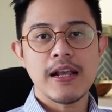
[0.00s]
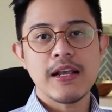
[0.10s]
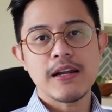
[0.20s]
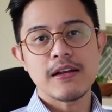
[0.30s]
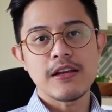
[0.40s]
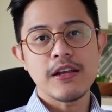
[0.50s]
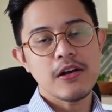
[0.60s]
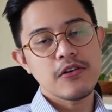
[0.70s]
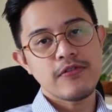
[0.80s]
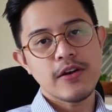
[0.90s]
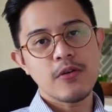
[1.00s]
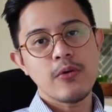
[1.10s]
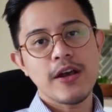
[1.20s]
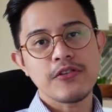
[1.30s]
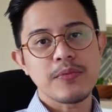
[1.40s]
I got a younger friend
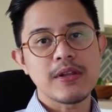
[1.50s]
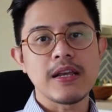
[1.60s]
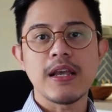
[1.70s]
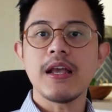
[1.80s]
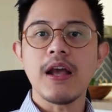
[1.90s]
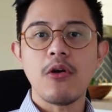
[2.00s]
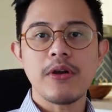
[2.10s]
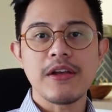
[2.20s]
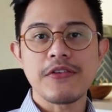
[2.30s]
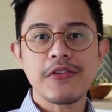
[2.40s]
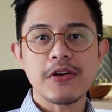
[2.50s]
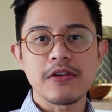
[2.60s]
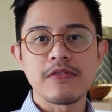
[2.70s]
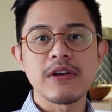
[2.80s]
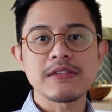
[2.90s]
who asked me like, hey, how can I start
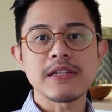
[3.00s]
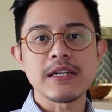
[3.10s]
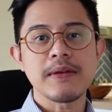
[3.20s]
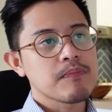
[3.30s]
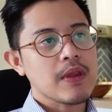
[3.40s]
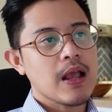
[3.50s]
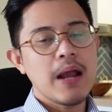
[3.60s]
investing?